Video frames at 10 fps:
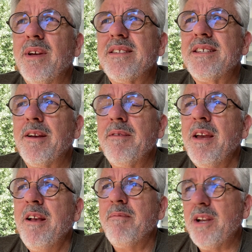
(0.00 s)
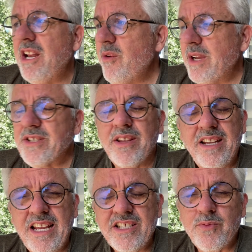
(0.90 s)
But anyway, so the
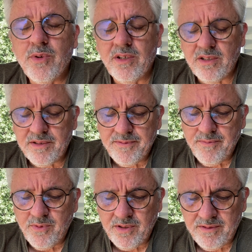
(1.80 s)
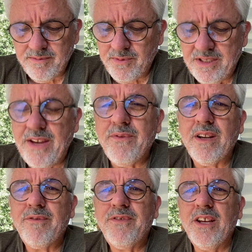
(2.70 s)
days were
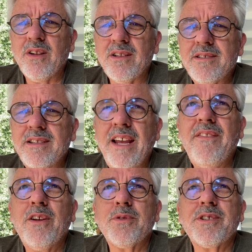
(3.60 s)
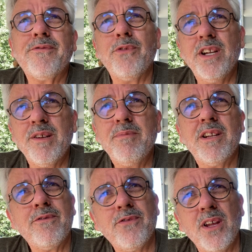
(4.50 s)
definitely filled, and there was a freedom
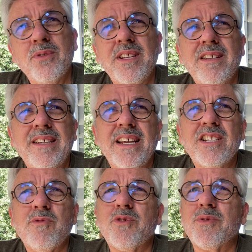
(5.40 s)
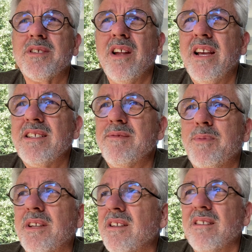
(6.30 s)
and a flow to the days, which was nice
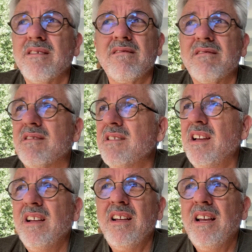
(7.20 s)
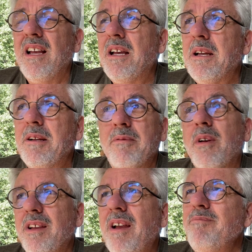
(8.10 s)
because
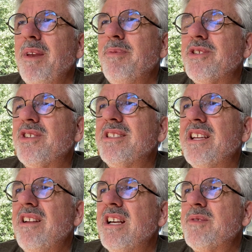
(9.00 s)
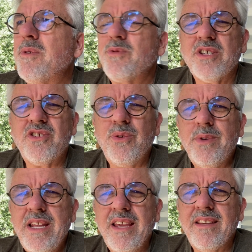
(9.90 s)
maybe I shouldn't say nice, but it was just
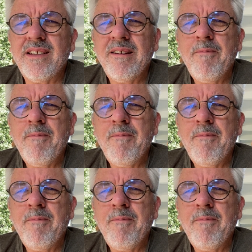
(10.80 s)
unique.